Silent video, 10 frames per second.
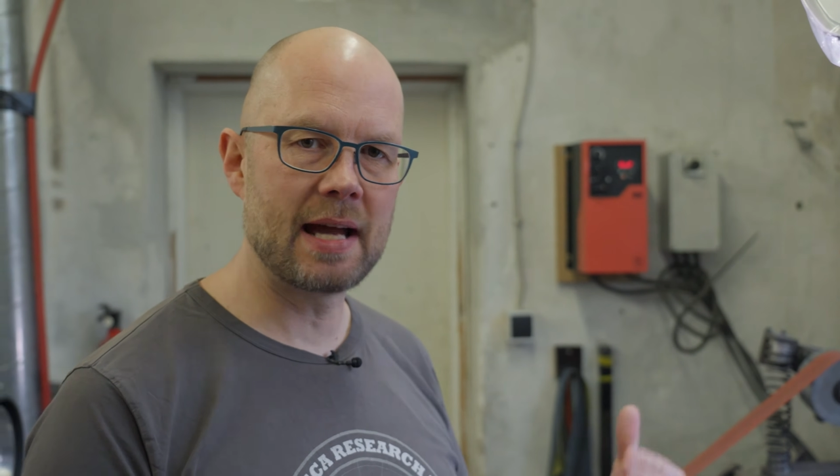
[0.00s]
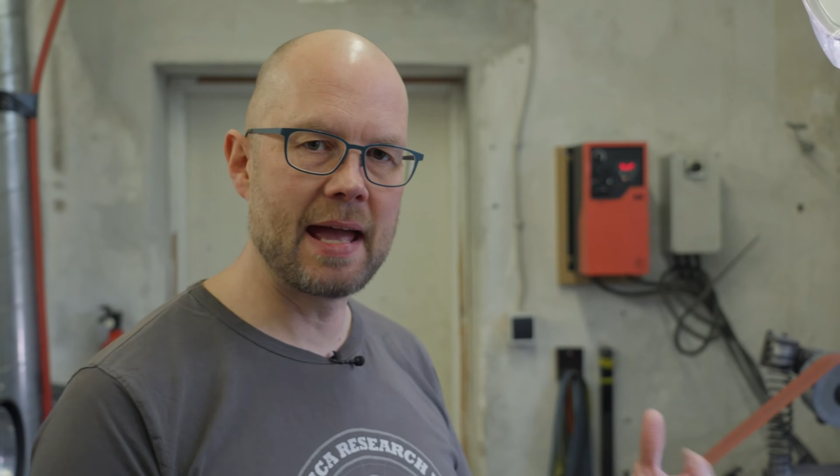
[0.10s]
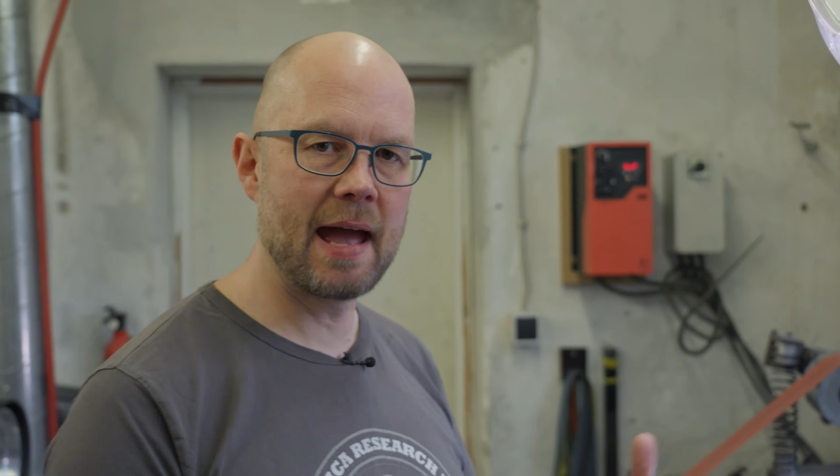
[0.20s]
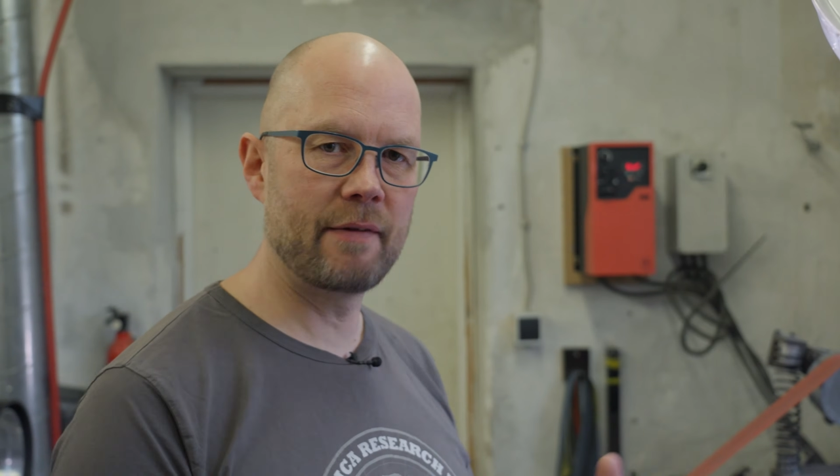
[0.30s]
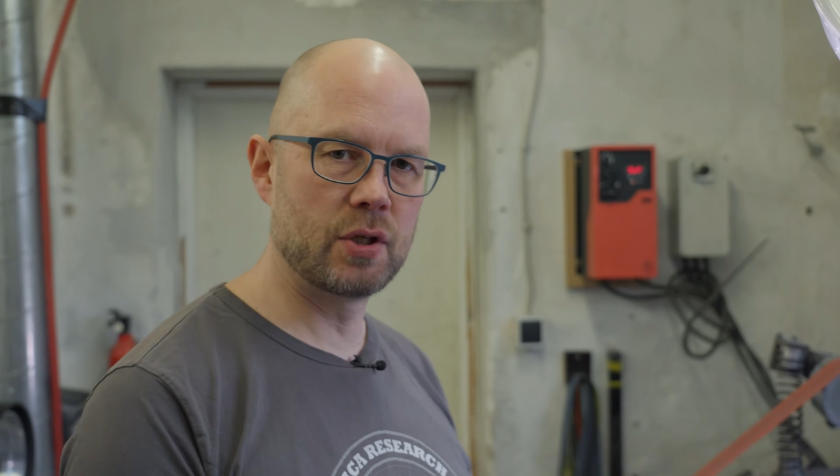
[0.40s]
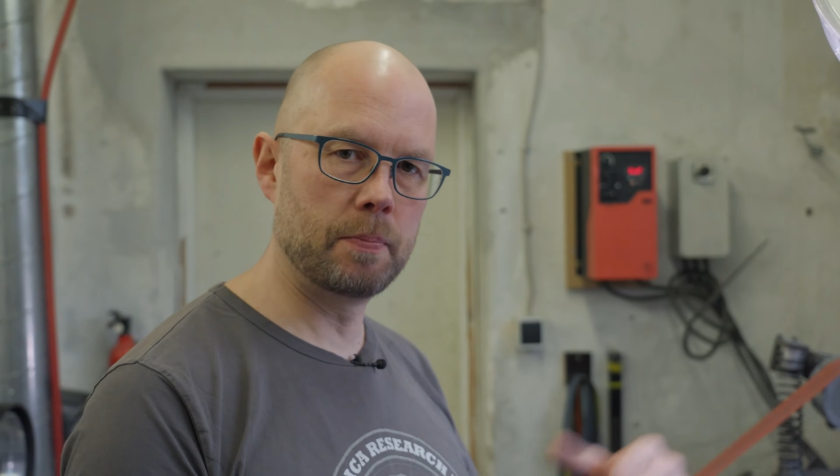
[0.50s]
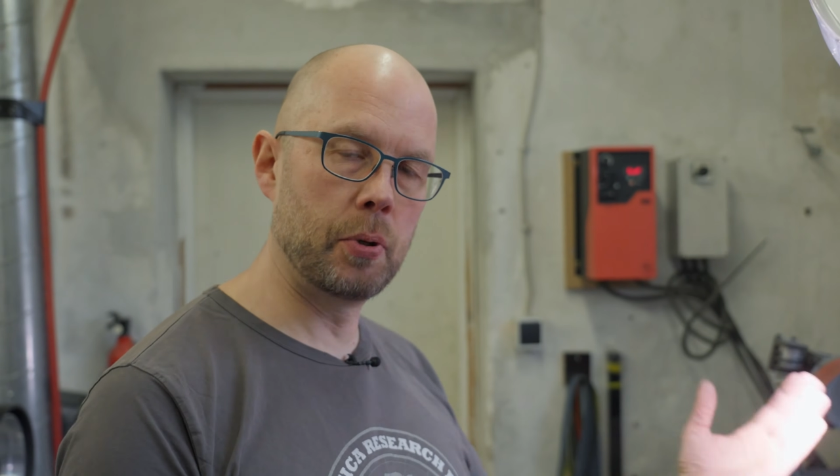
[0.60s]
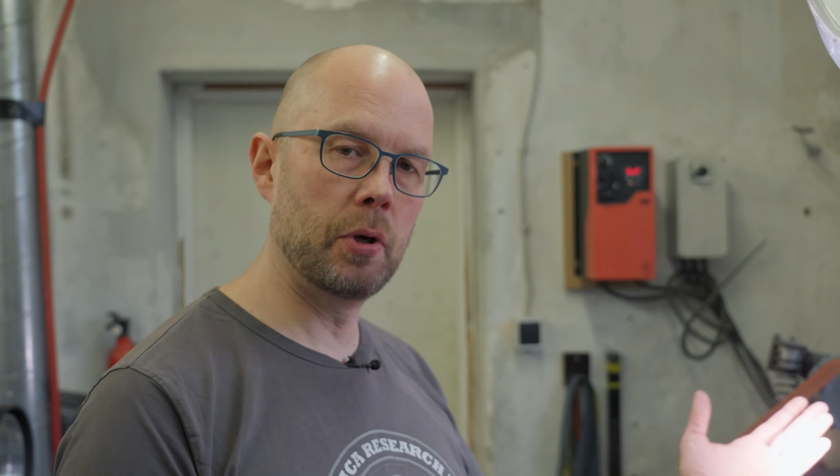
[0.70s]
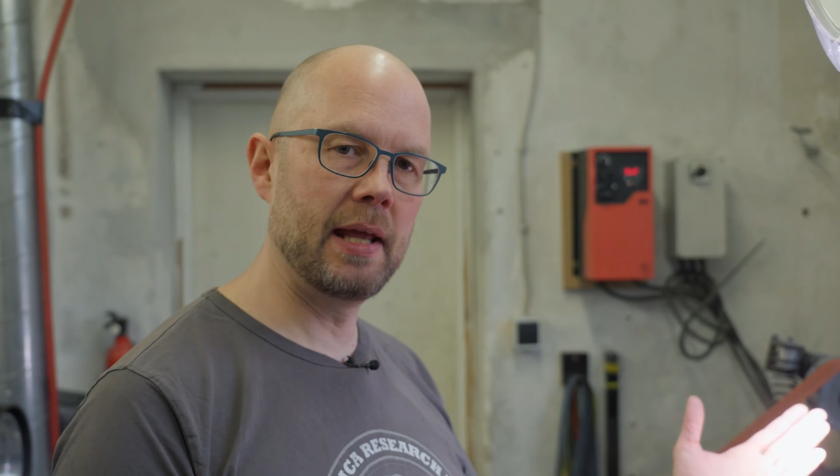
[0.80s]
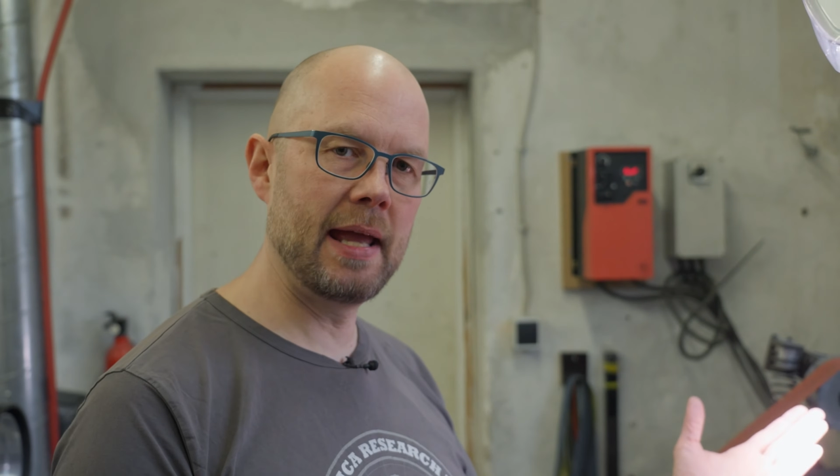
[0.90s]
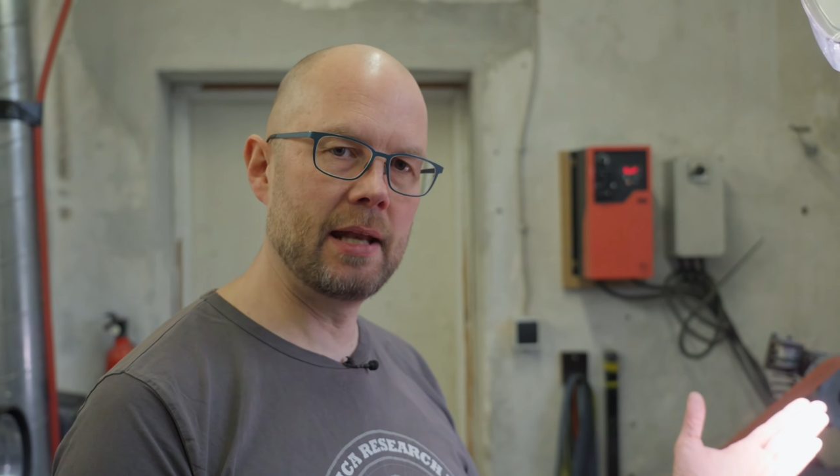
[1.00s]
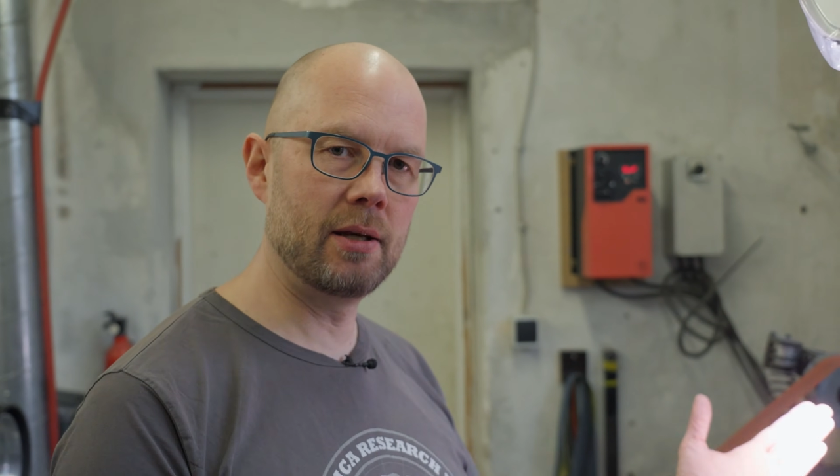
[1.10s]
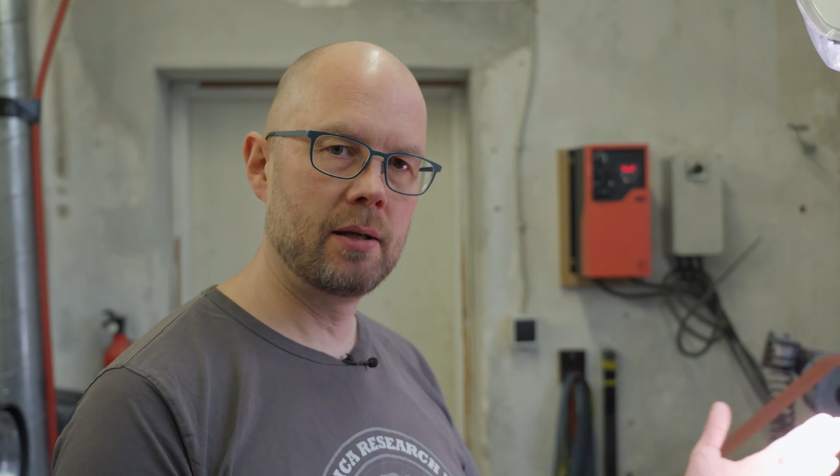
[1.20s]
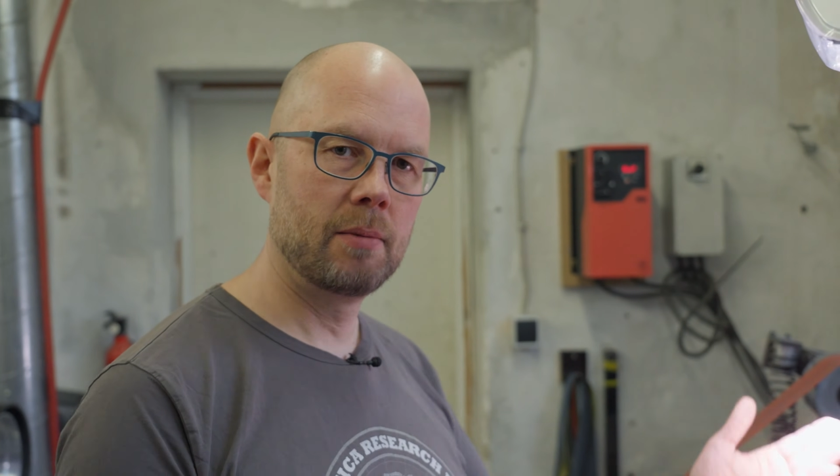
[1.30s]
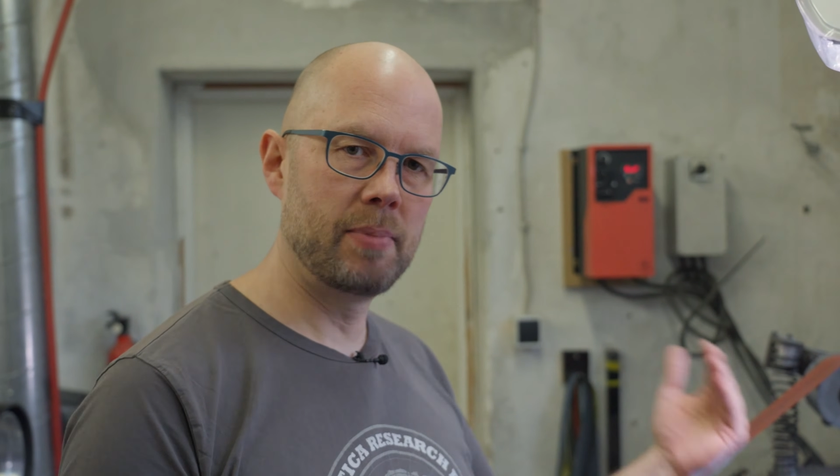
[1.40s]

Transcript: I have to put in